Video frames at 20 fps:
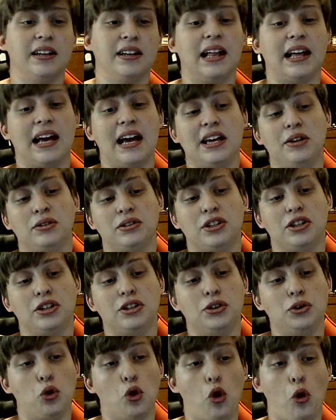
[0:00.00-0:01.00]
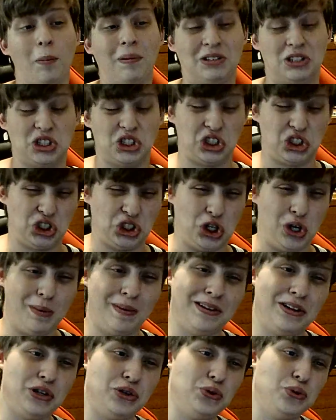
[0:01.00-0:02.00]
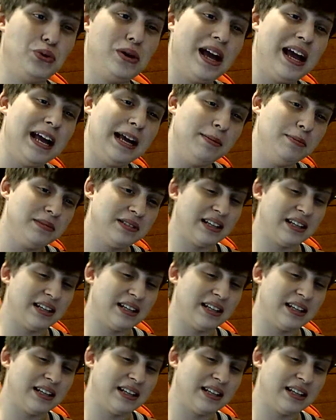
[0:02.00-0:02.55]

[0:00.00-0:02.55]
Like, I used to do a whole bunch of Scooby-Doo games,